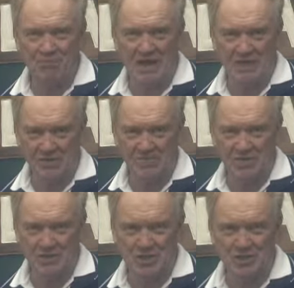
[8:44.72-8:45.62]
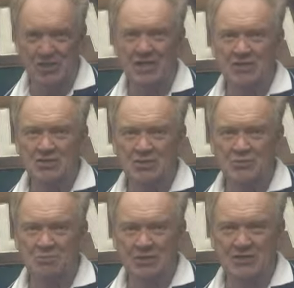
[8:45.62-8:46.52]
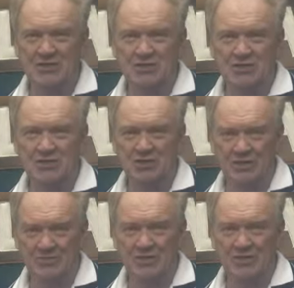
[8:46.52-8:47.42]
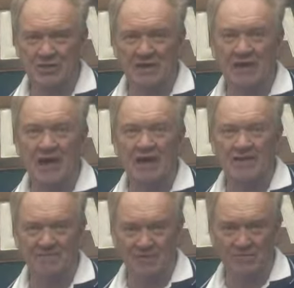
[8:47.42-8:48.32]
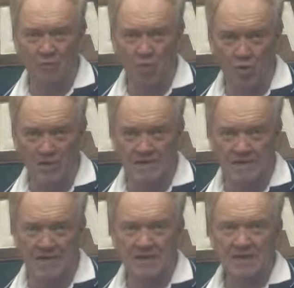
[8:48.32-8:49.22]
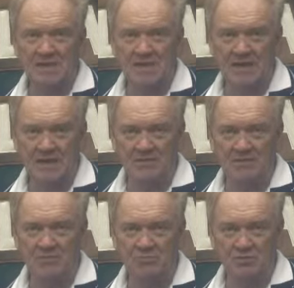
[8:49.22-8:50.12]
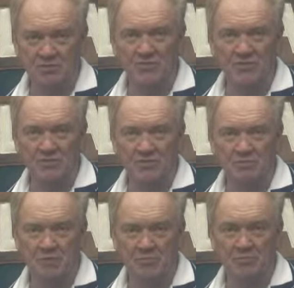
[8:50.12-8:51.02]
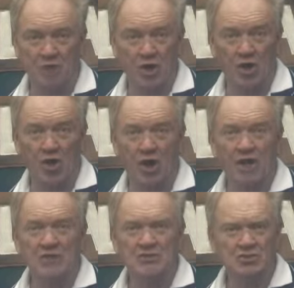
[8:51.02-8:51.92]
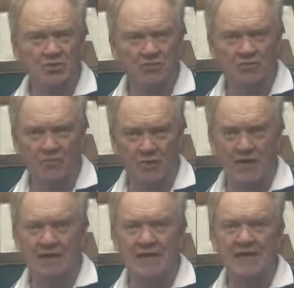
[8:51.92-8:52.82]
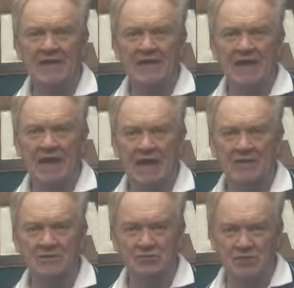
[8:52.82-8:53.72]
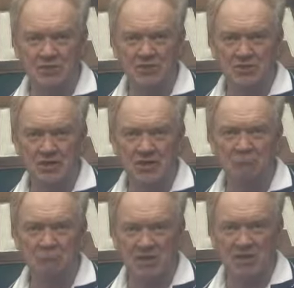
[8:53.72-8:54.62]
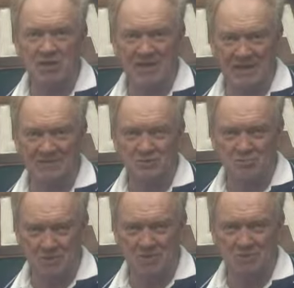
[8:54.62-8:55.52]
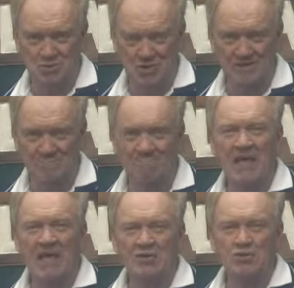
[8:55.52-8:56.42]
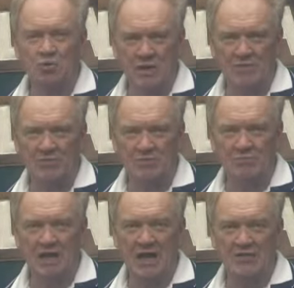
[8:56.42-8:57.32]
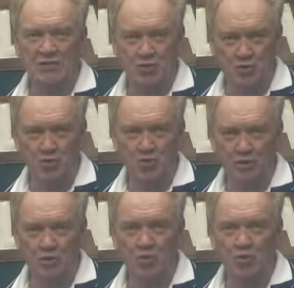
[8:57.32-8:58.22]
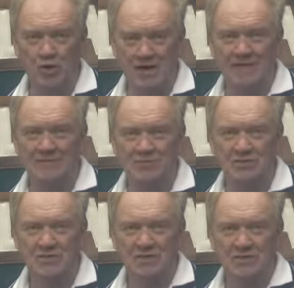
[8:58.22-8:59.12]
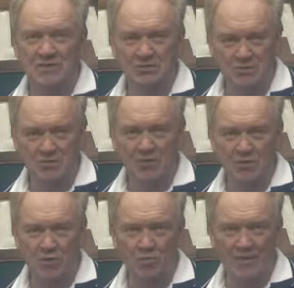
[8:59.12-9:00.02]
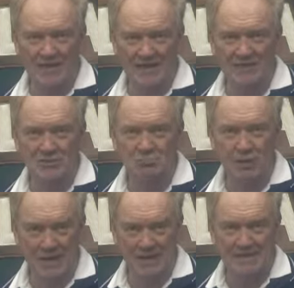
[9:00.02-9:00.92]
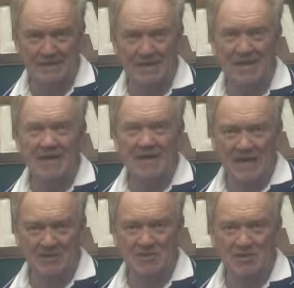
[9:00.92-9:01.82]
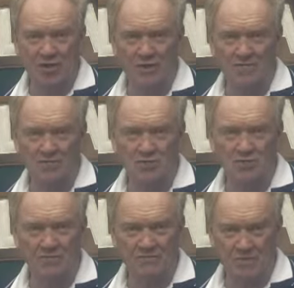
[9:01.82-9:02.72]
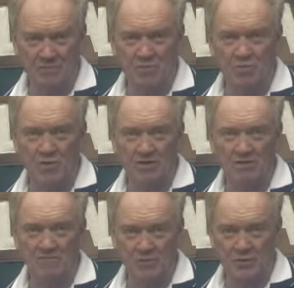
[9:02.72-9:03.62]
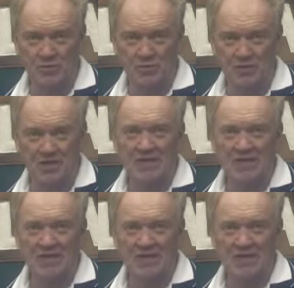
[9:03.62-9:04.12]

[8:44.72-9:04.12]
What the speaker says: I love it here. This place is everything I have ever wanted. The county is beautiful. The people are so friendly. And you just can't beat that, Smith said. To welcome new and old clients, there will be an open house planned at the office on February the 1st.